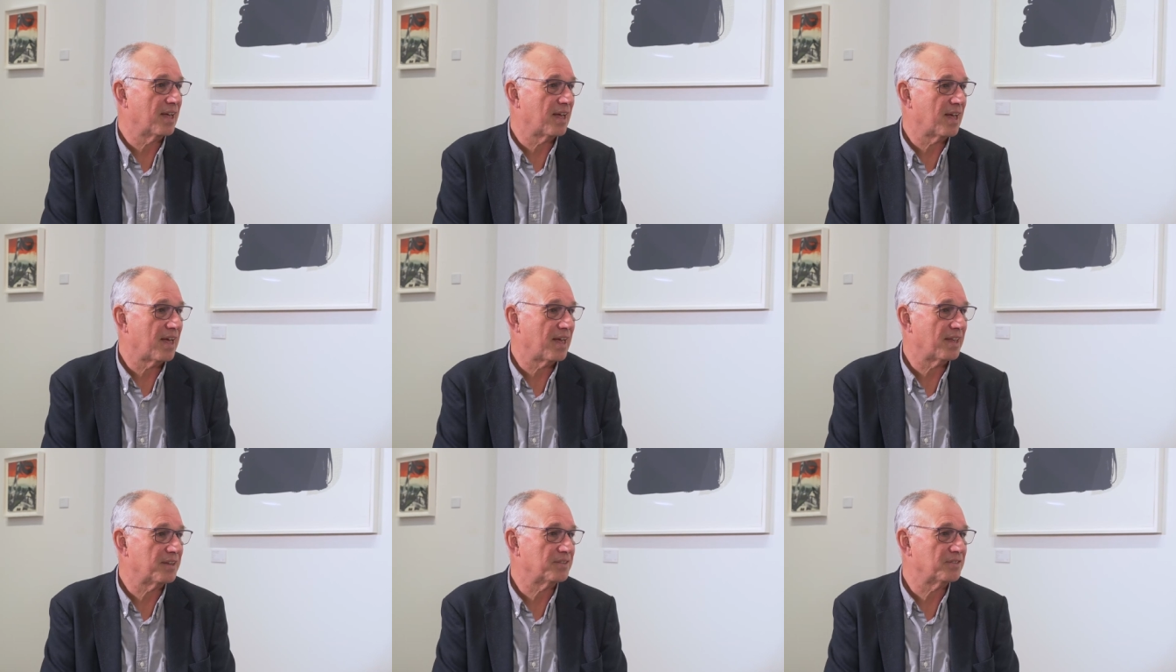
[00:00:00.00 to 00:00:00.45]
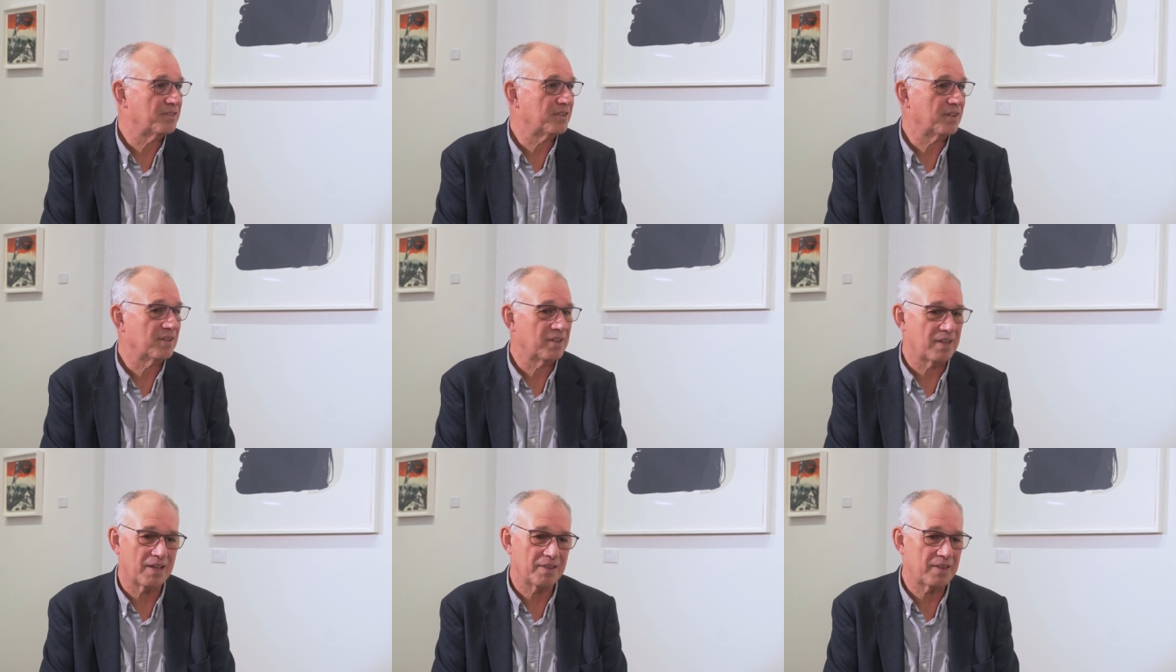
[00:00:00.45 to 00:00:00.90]
And
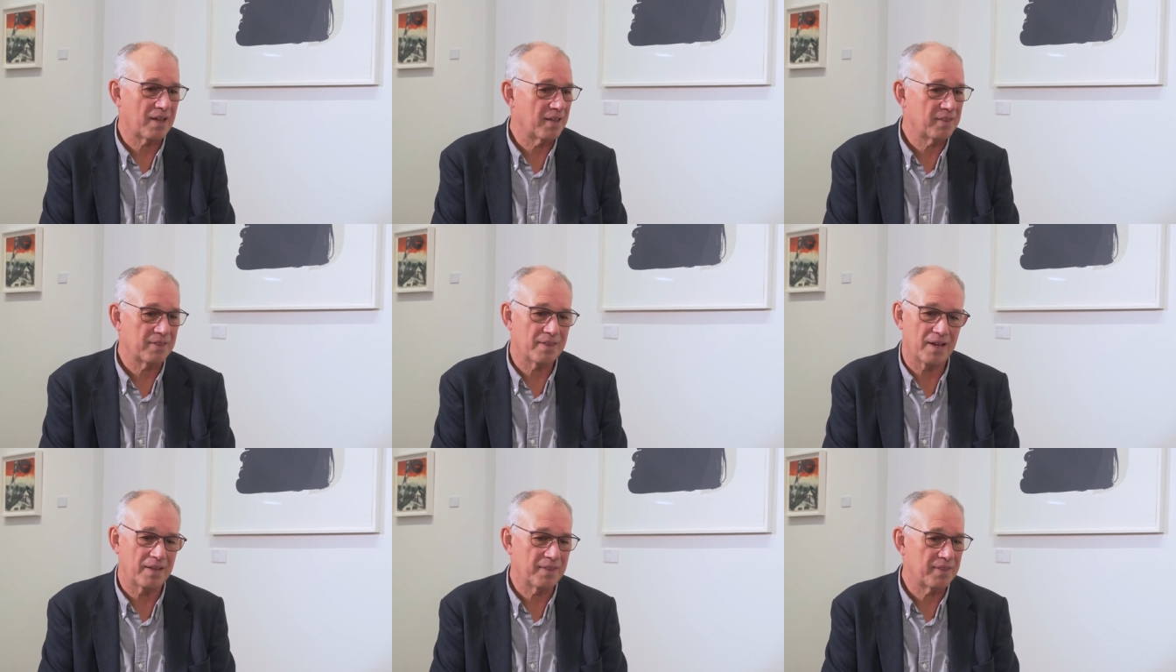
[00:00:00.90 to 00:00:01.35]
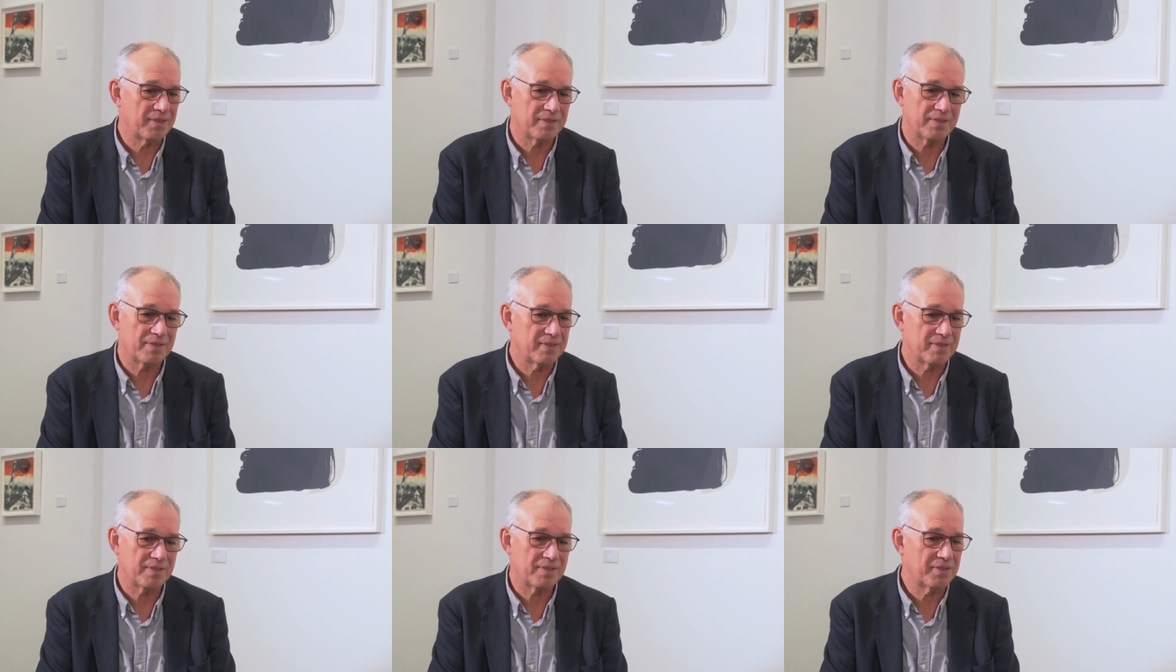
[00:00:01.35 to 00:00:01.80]
I
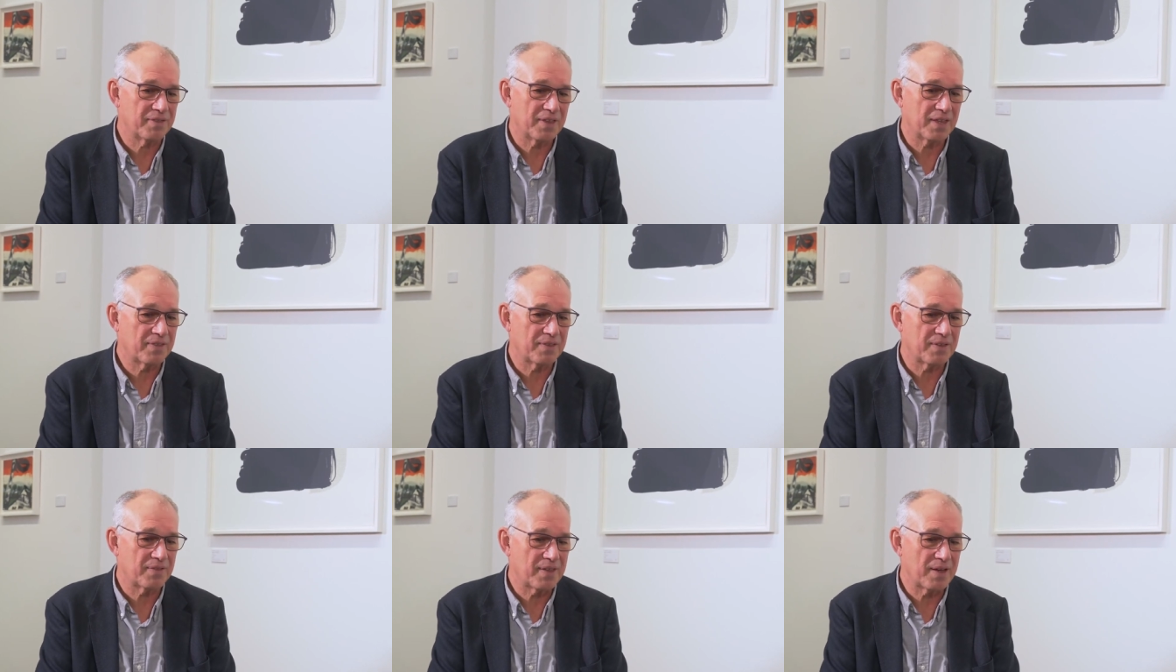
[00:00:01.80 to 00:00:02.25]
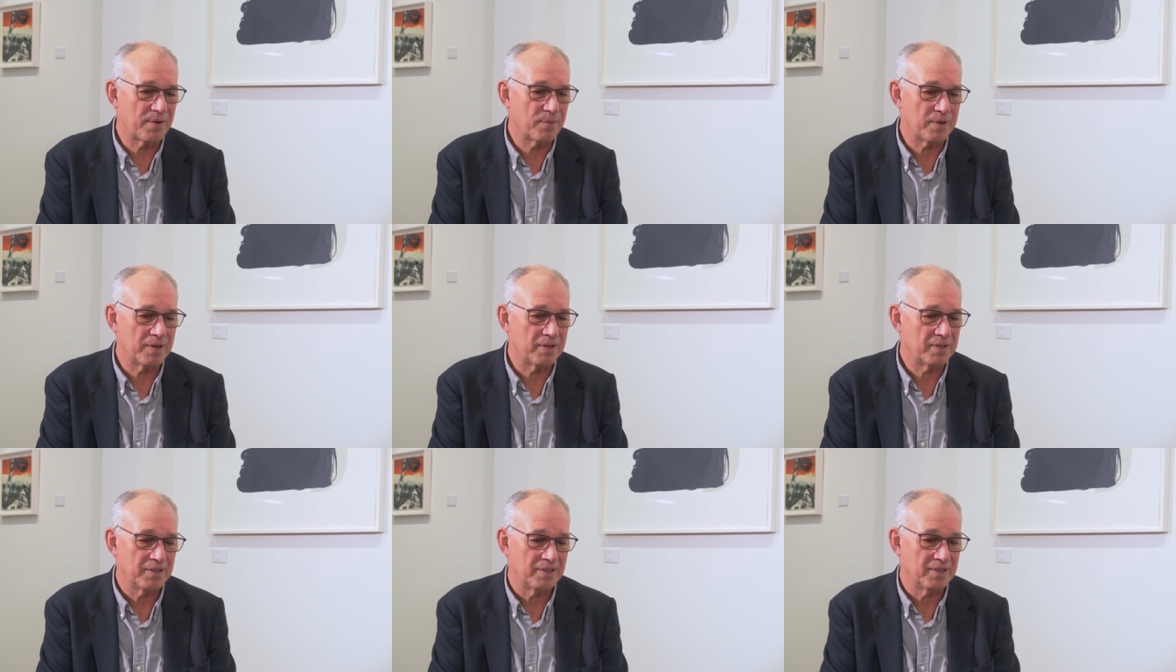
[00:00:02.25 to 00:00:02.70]
think that they
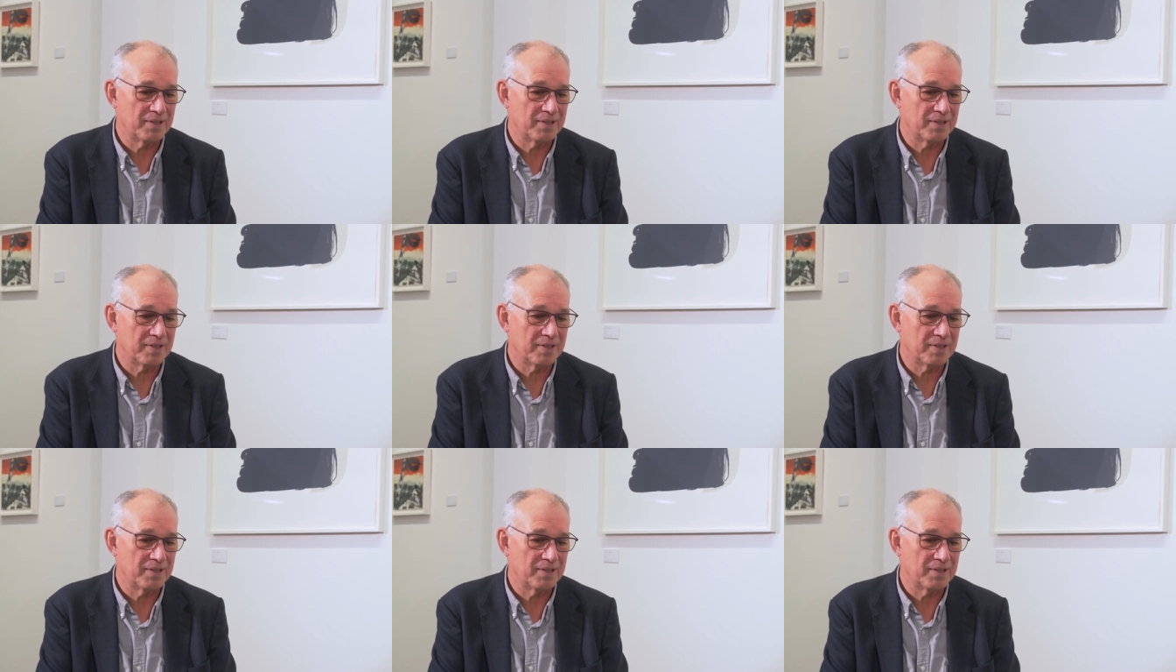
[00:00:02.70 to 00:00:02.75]
were